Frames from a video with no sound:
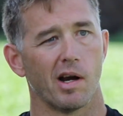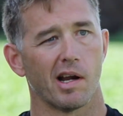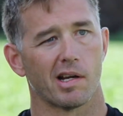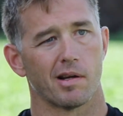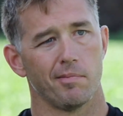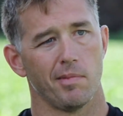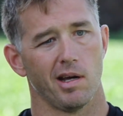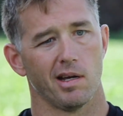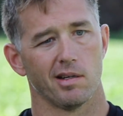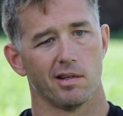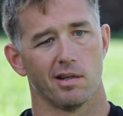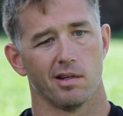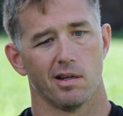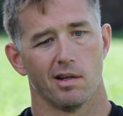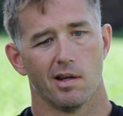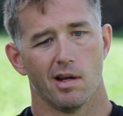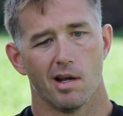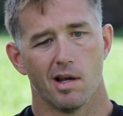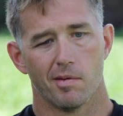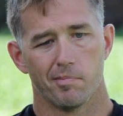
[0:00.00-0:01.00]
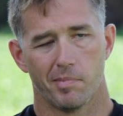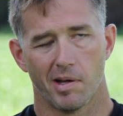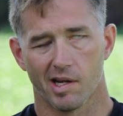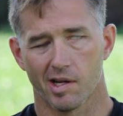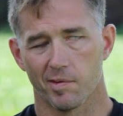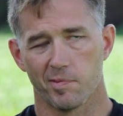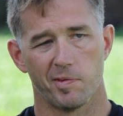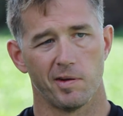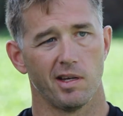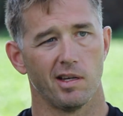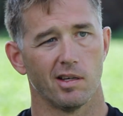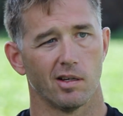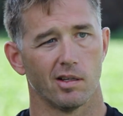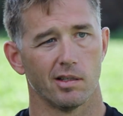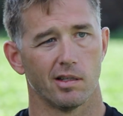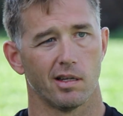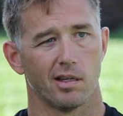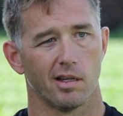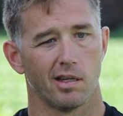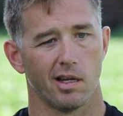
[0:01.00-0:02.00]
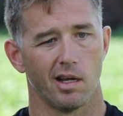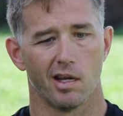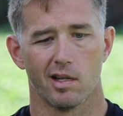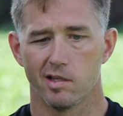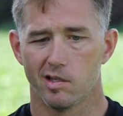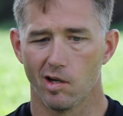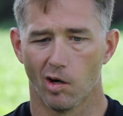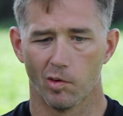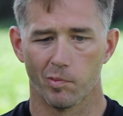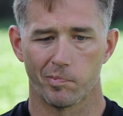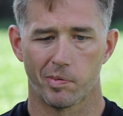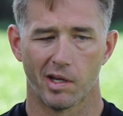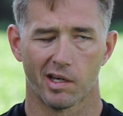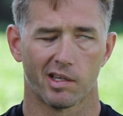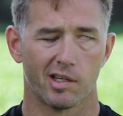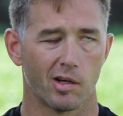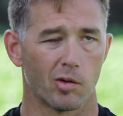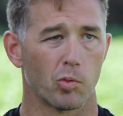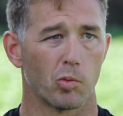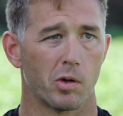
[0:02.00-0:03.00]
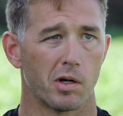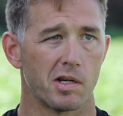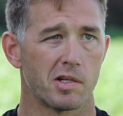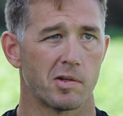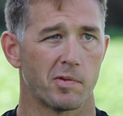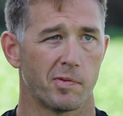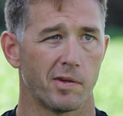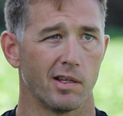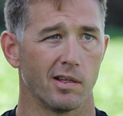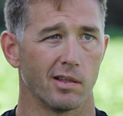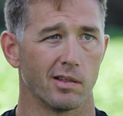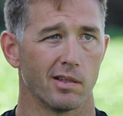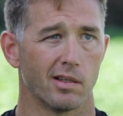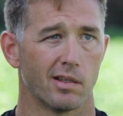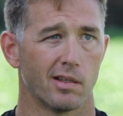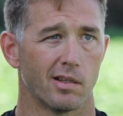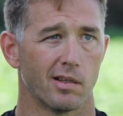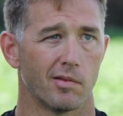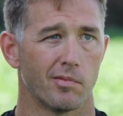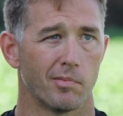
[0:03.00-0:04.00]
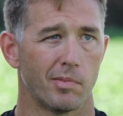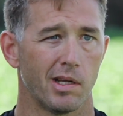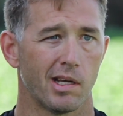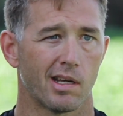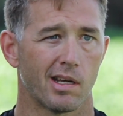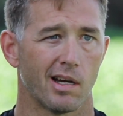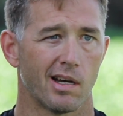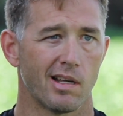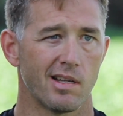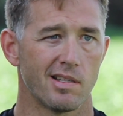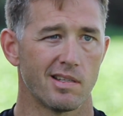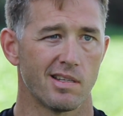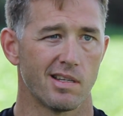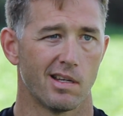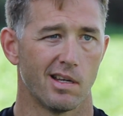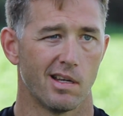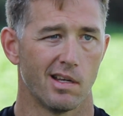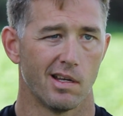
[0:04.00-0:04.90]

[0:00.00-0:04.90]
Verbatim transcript: recommend pick a field and don't pick your worst field because